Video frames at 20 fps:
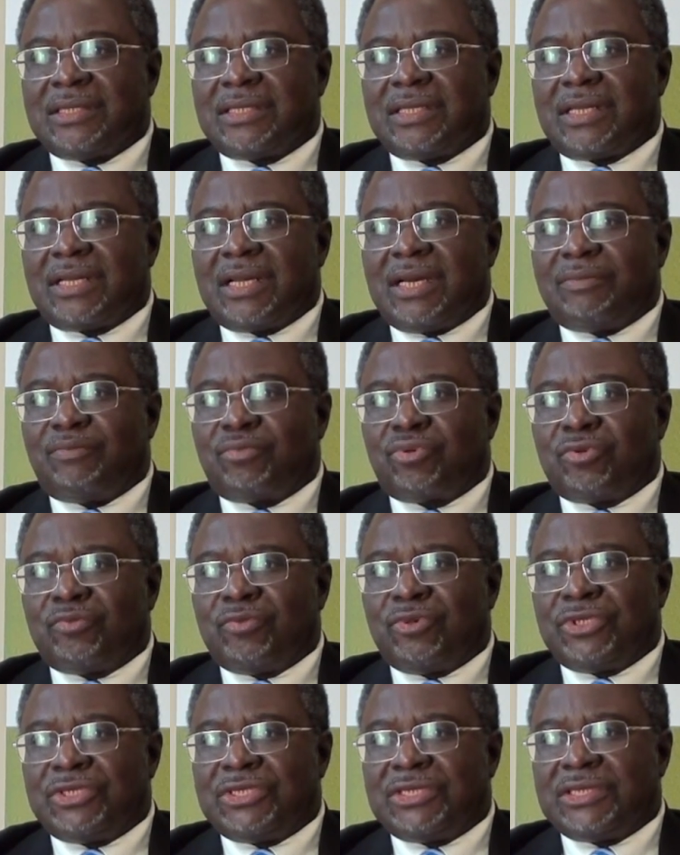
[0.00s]
that are
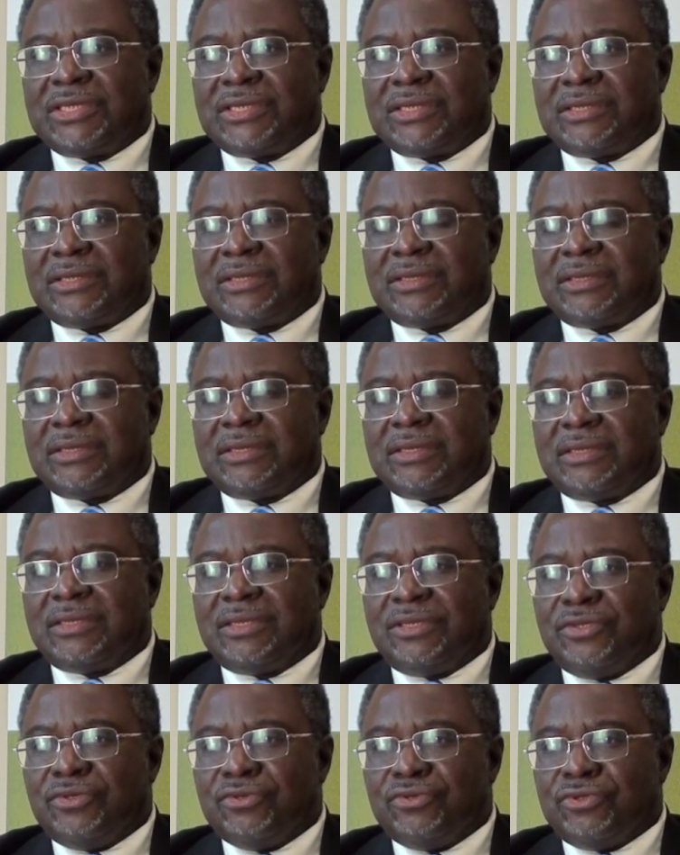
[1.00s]
promoting
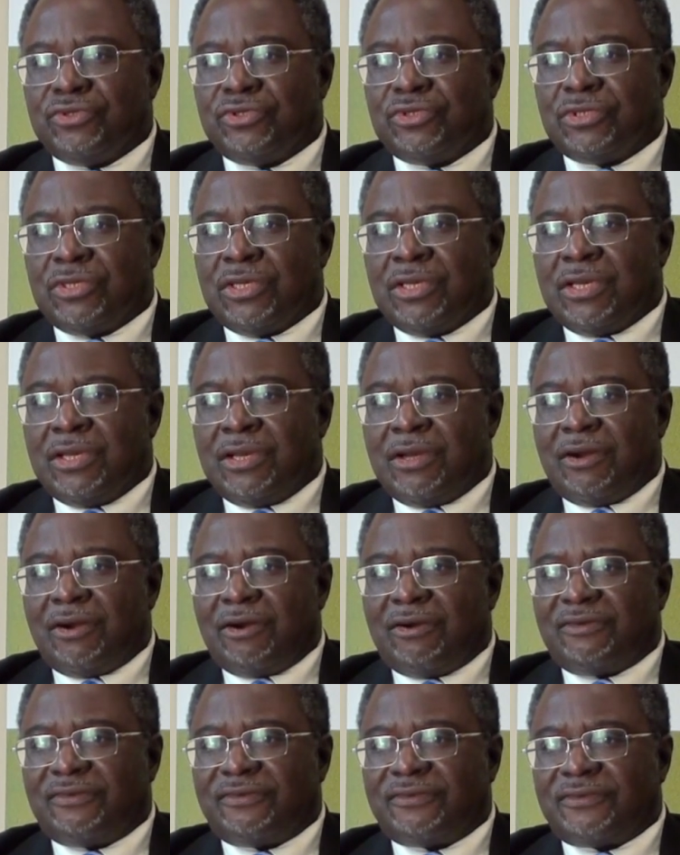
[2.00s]
the use
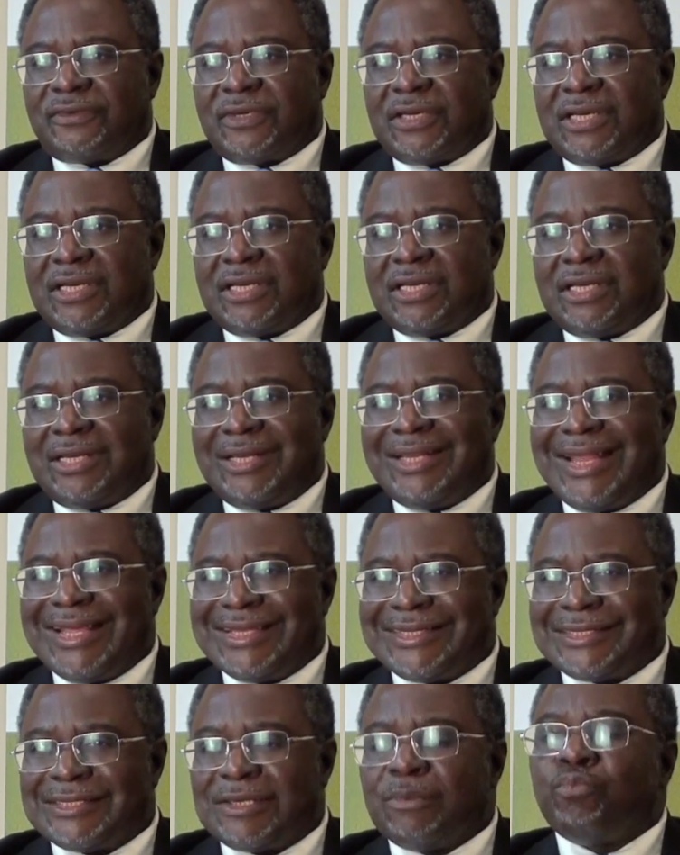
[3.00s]
of uh,
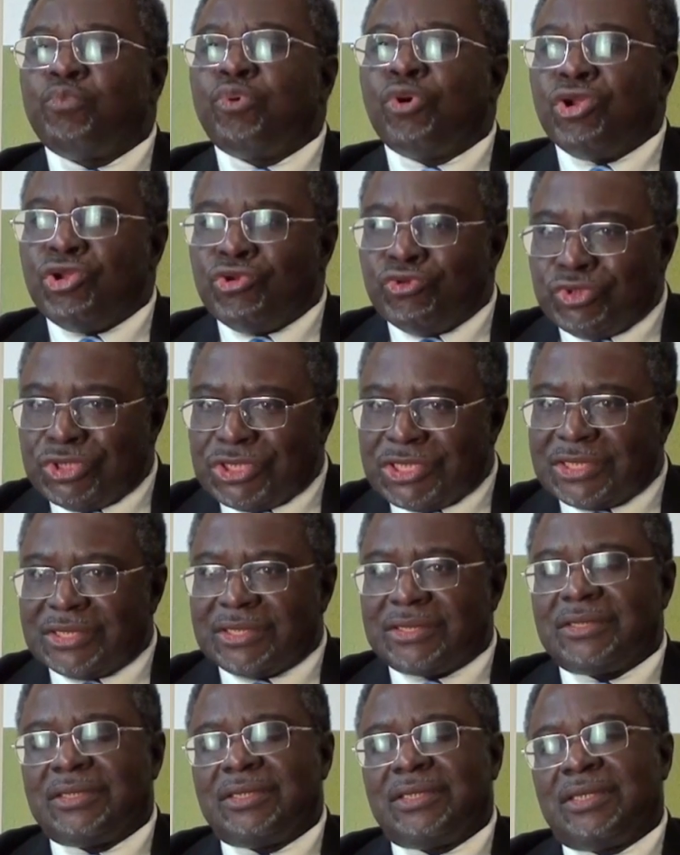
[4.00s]
less polluting
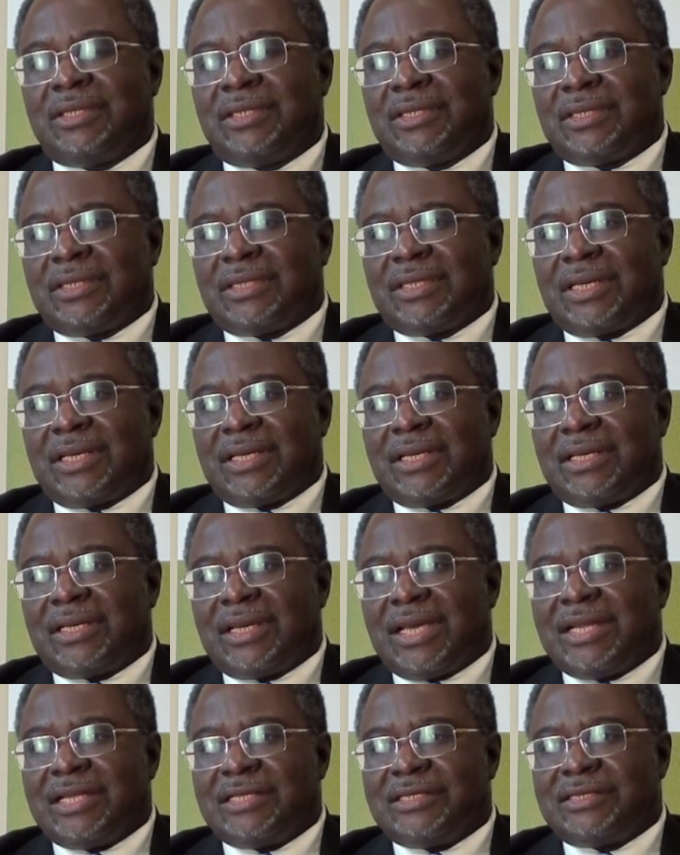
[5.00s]

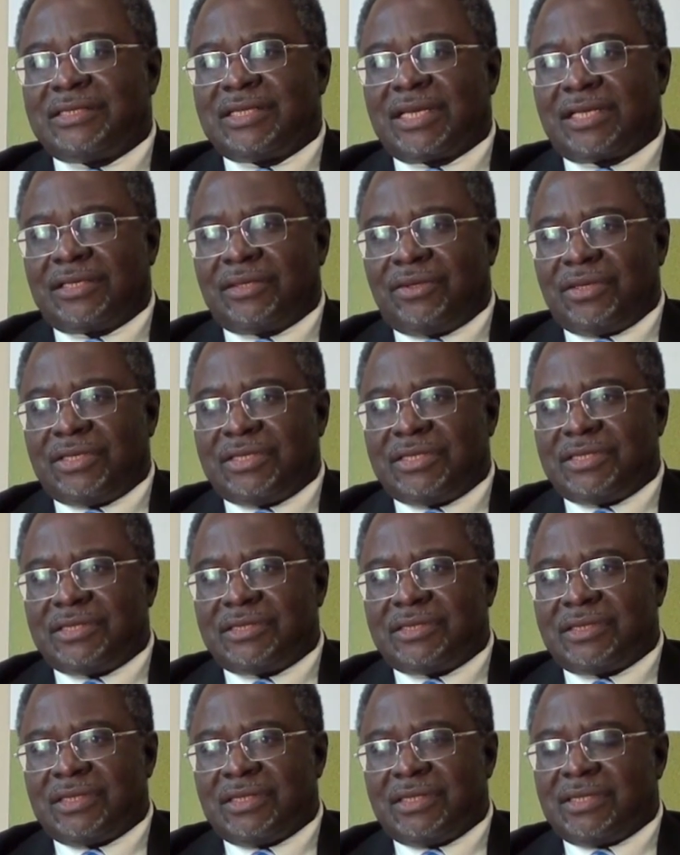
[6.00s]
uh, energy
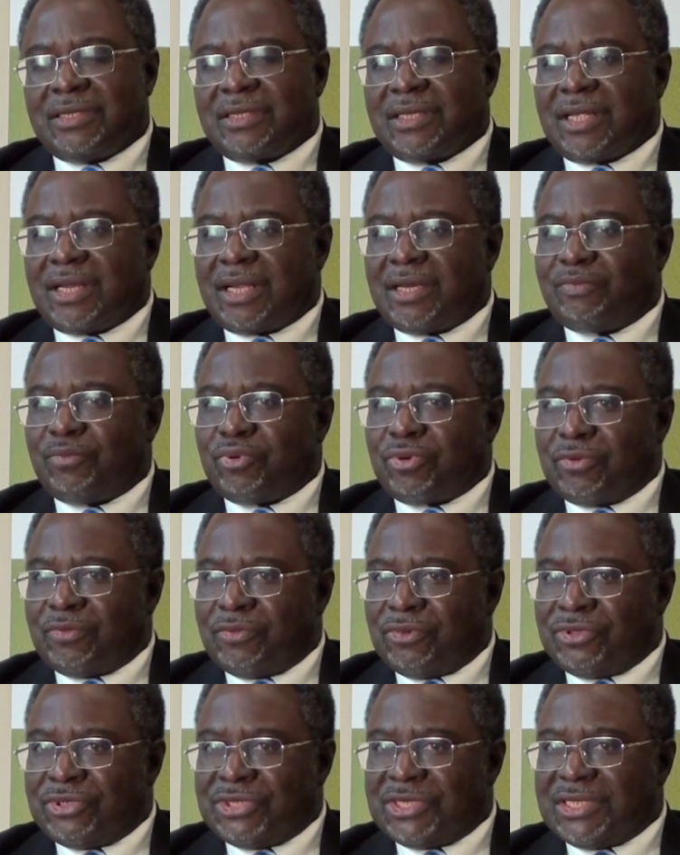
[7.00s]
technologies, that are
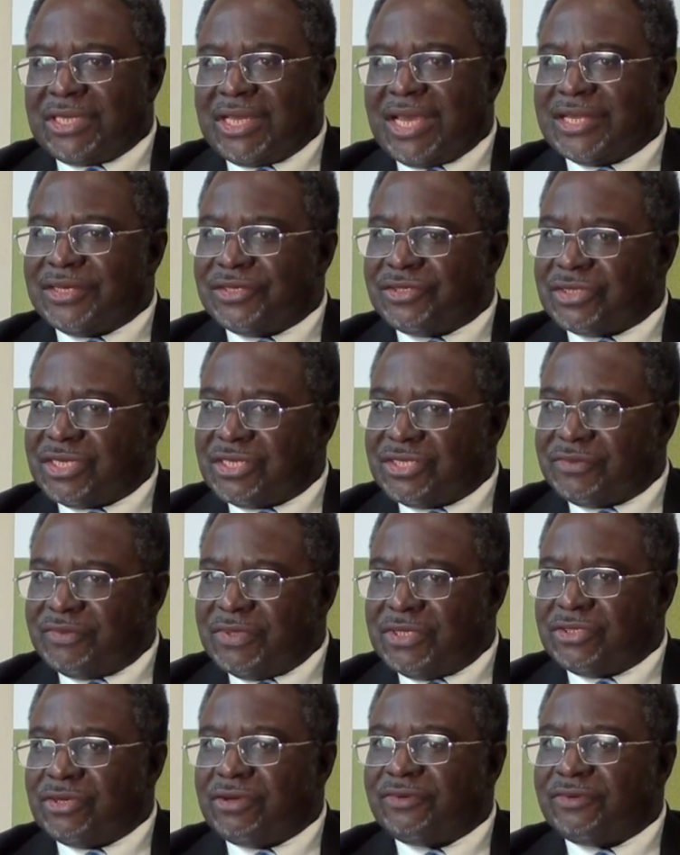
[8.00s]
promoting entrenchment